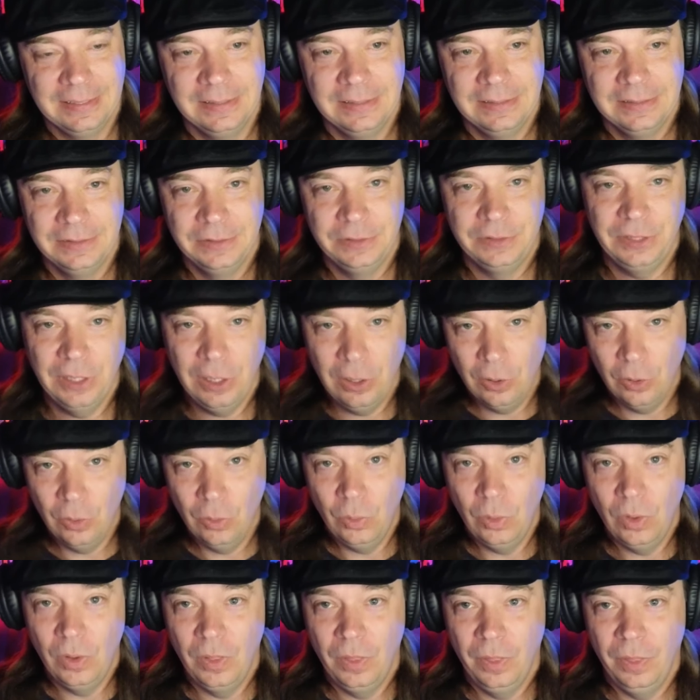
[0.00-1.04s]

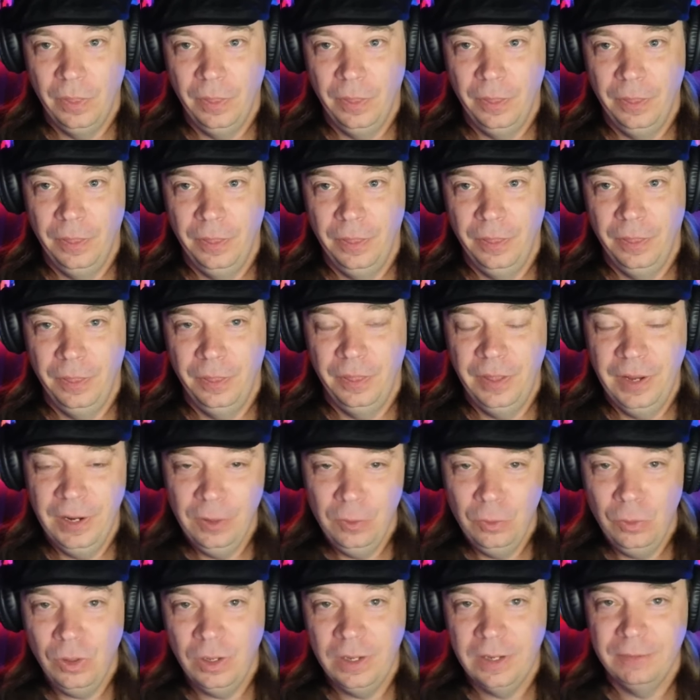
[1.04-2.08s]
So they're
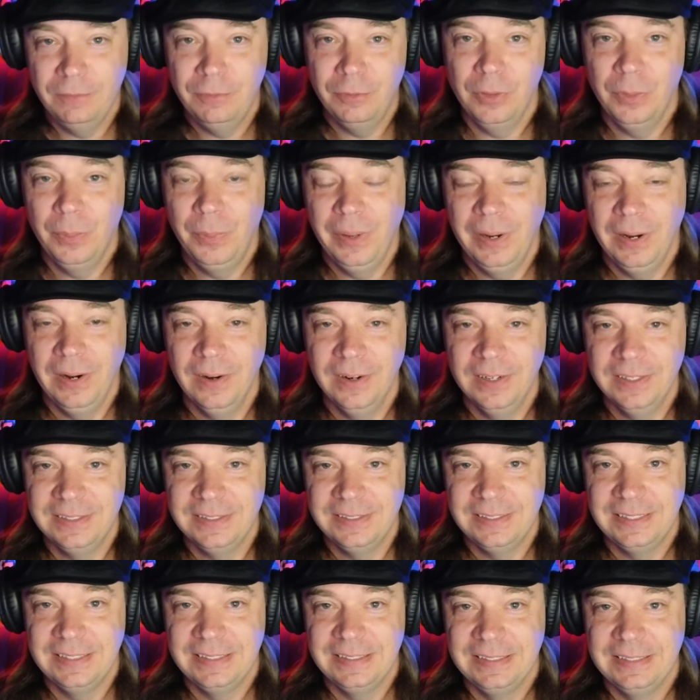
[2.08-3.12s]
looking for the parents.